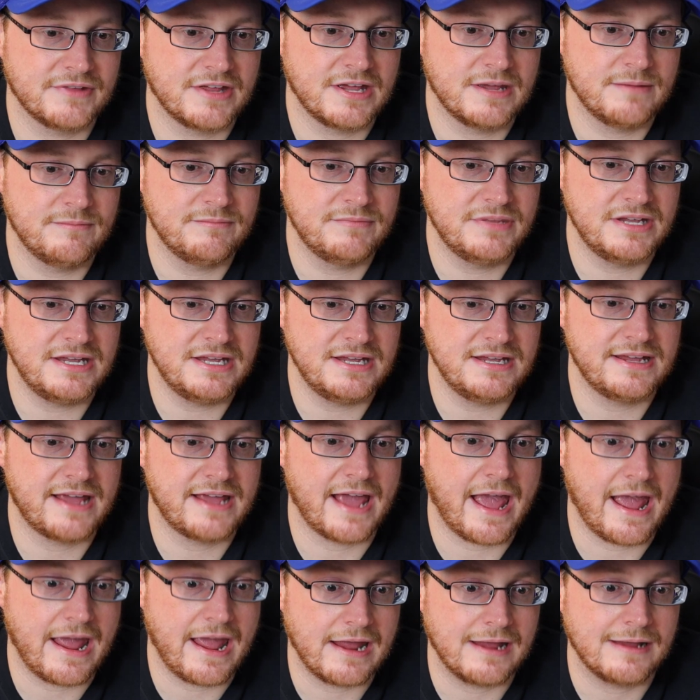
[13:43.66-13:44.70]
him being
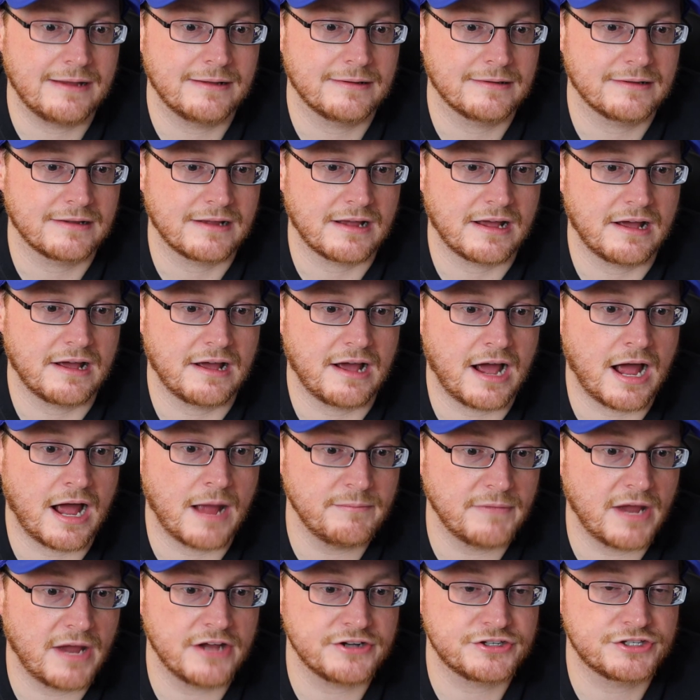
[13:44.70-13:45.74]
gay.
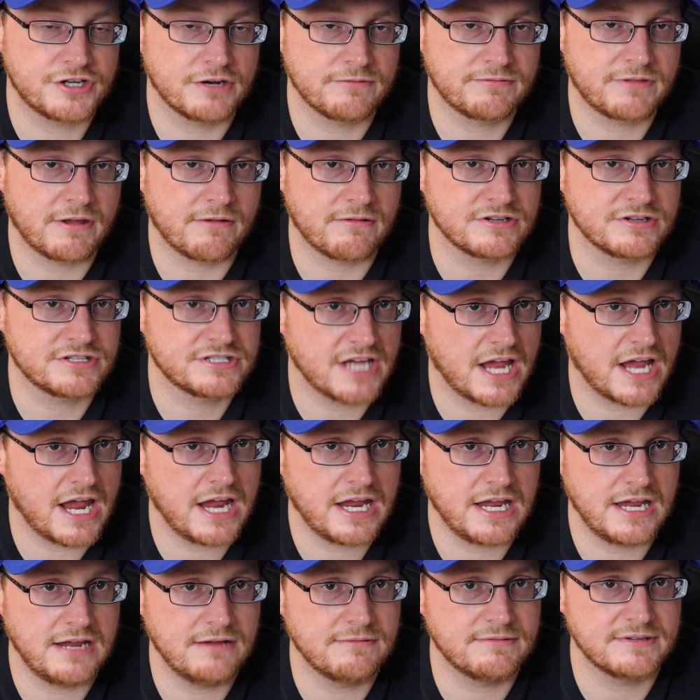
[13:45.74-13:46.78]
I'm not sure if they were
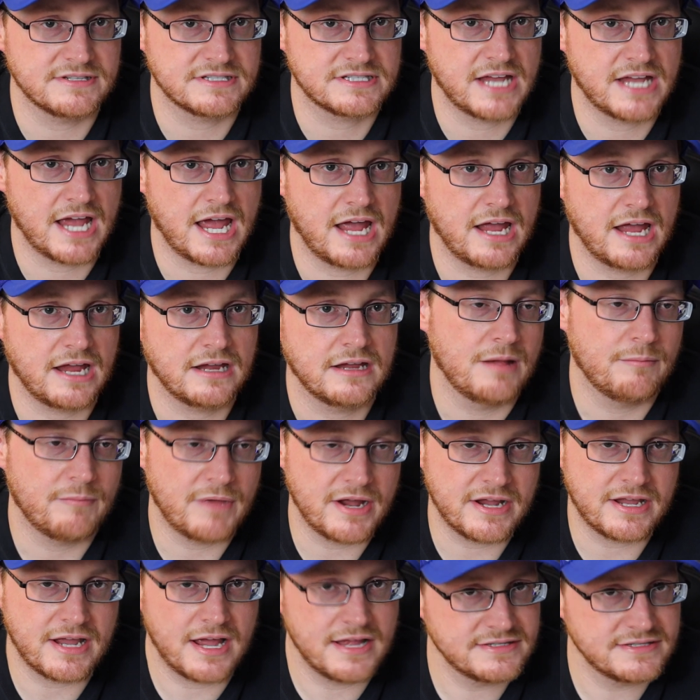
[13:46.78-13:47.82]
saying he was gay.
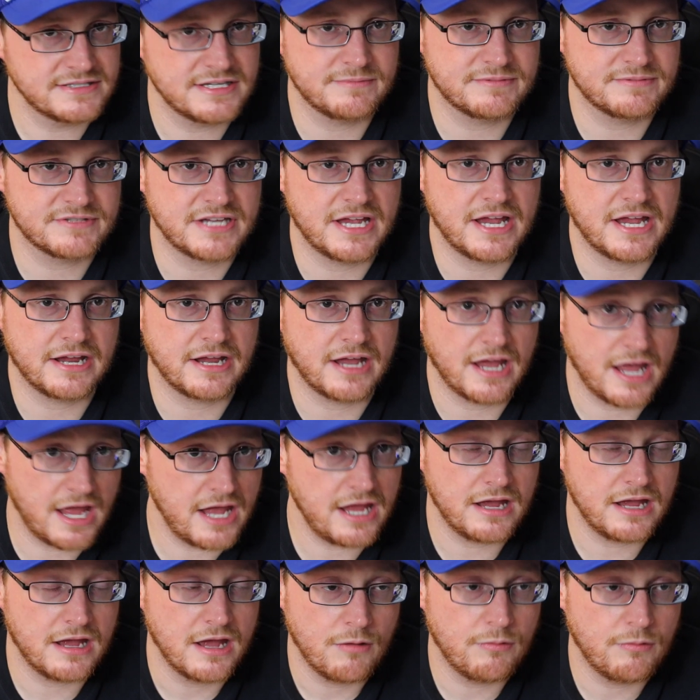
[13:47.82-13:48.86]
Mike ends up saying,
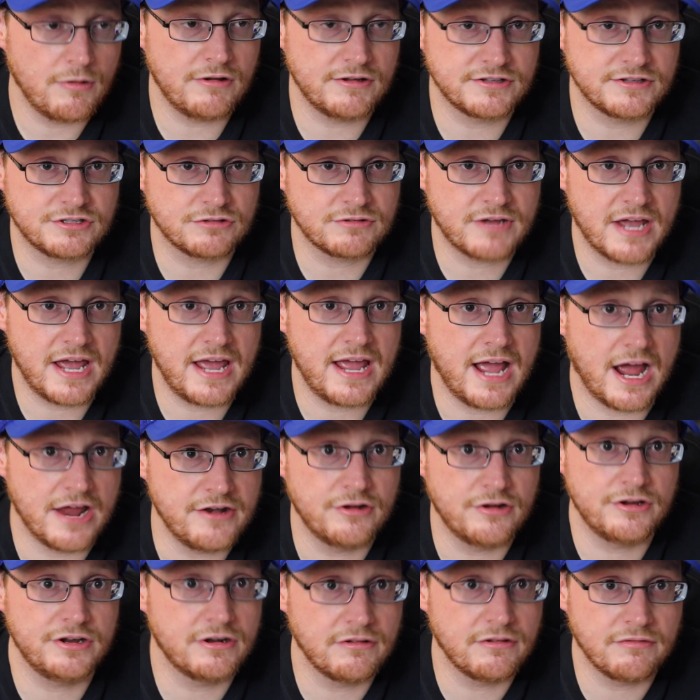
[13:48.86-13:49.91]
hey, well, it's okay. I
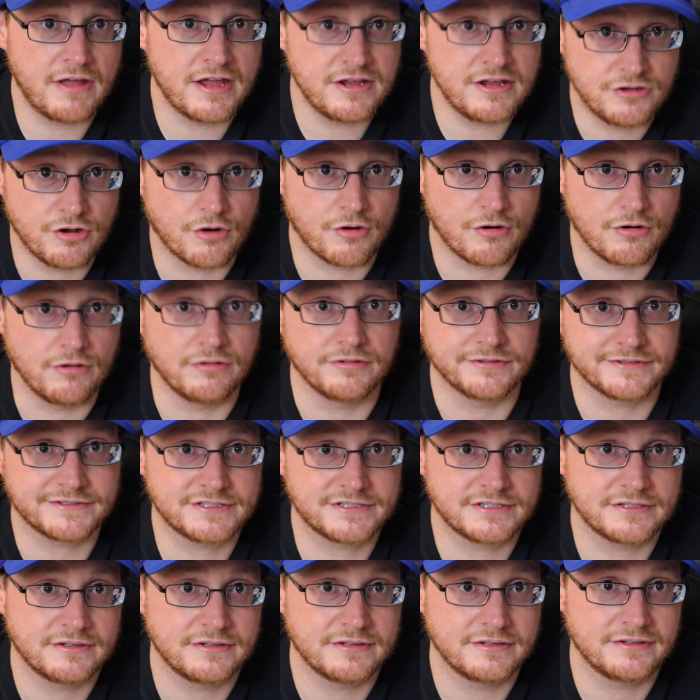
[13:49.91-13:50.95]
know you don't like
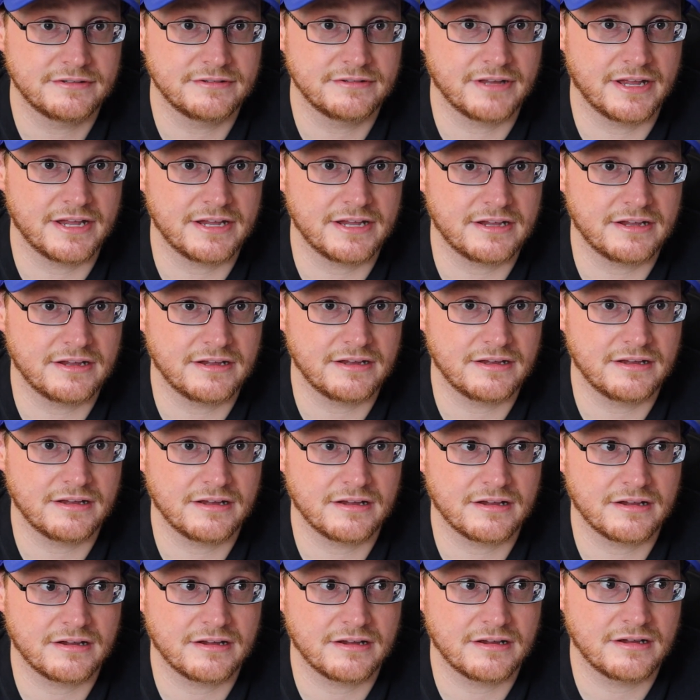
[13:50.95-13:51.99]
girls. Like,
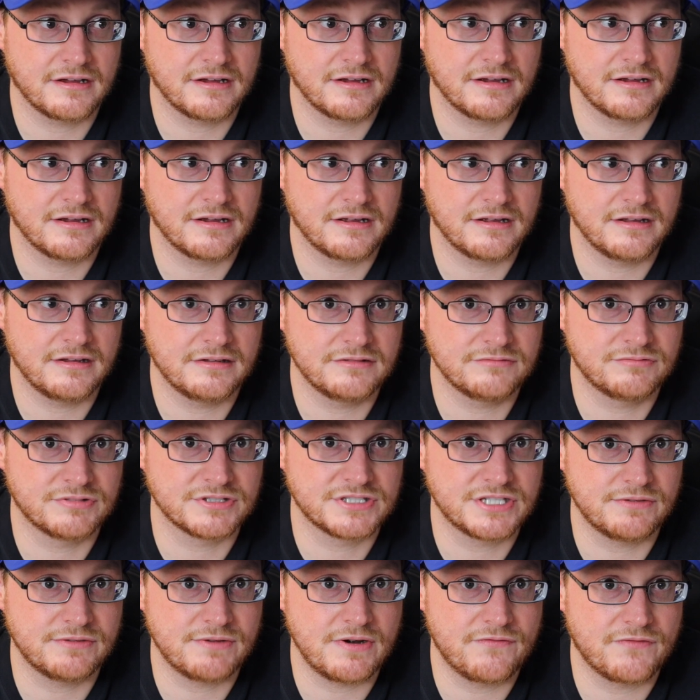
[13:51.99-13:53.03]

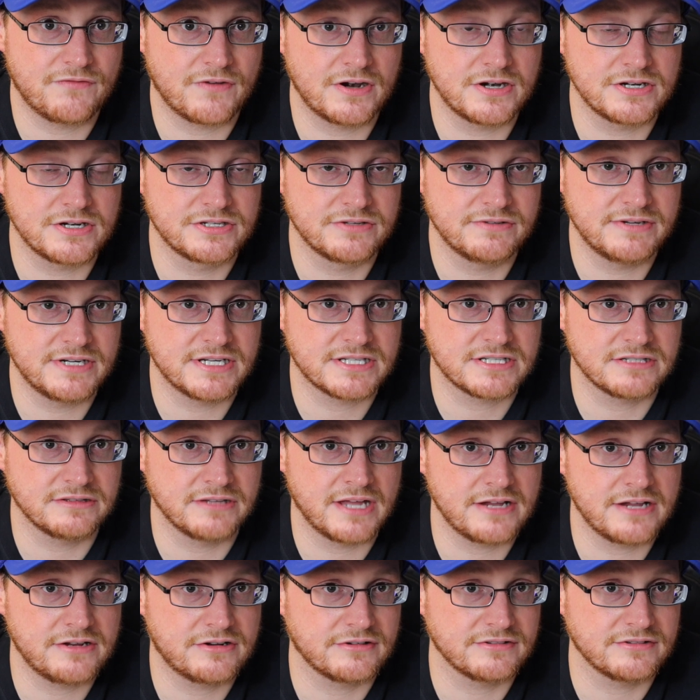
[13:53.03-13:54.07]
was he referring to he doesn't
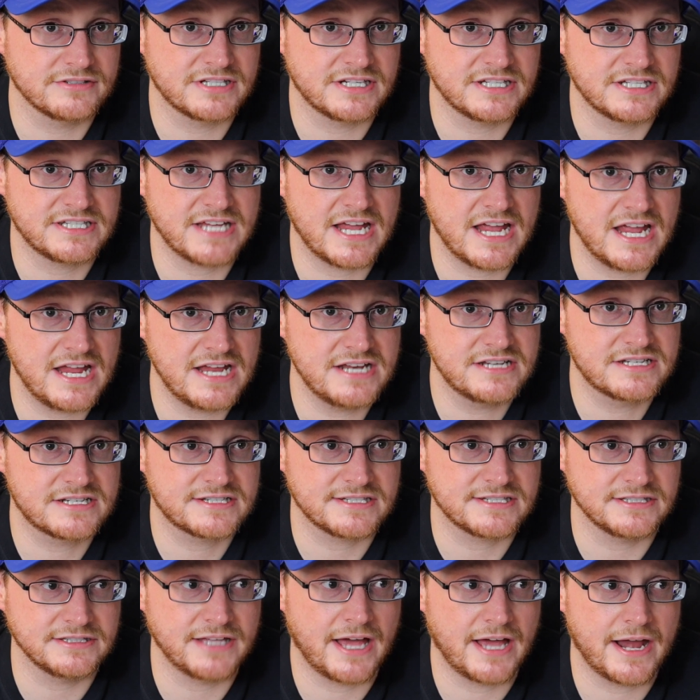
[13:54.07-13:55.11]
like girls at his age?
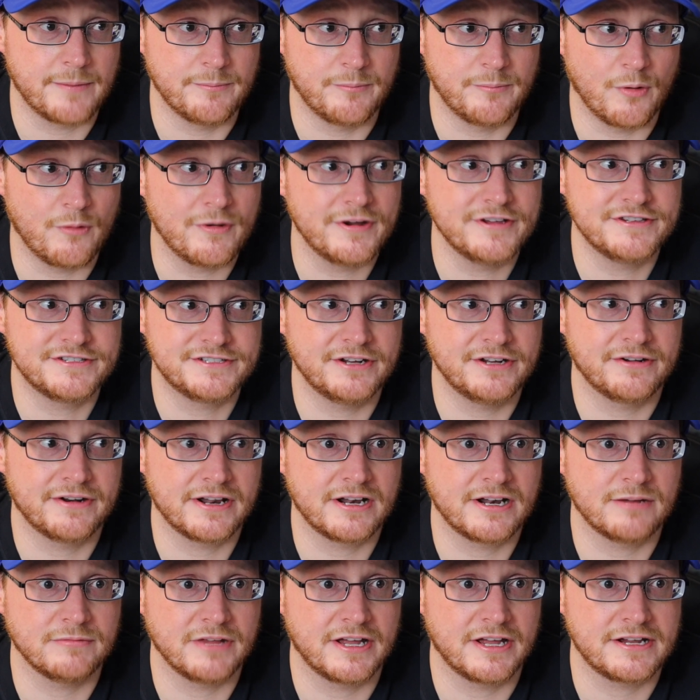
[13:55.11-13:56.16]
Because a lot of boys don't
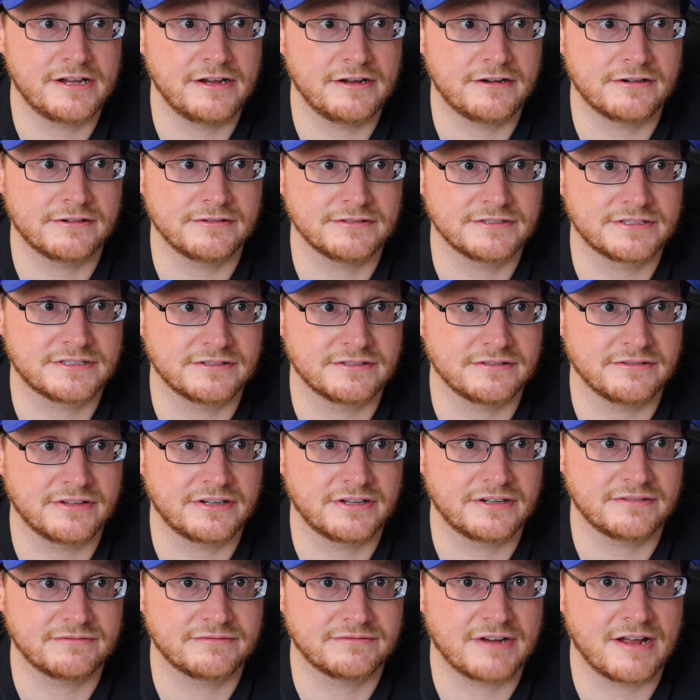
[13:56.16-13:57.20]
end up liking girls till
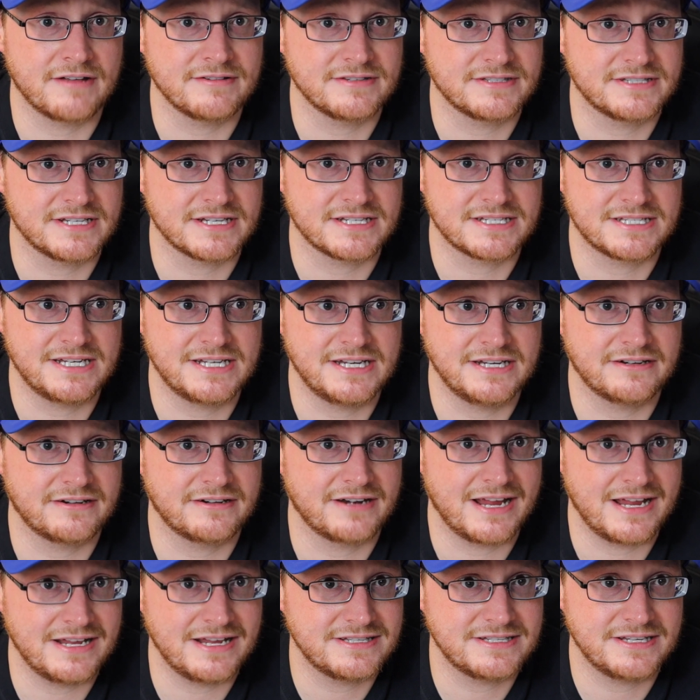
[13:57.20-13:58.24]
they're around 16
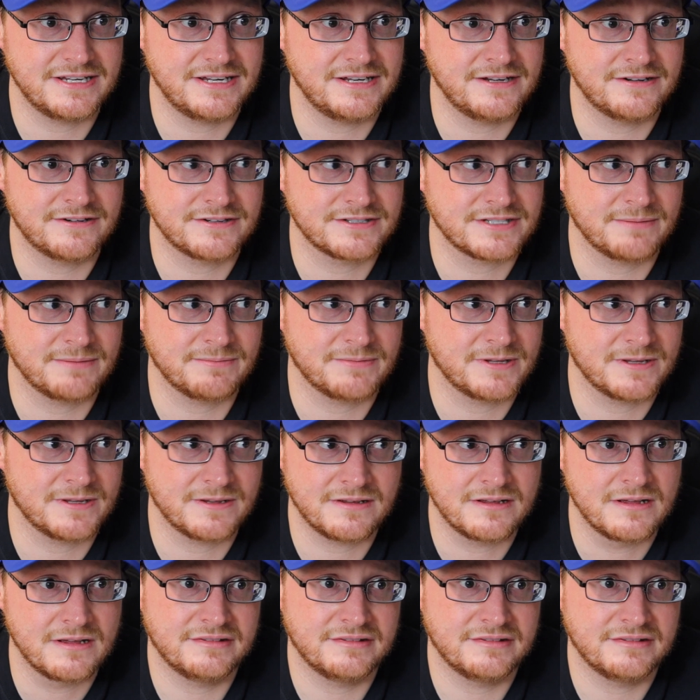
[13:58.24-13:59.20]
or 18 or something.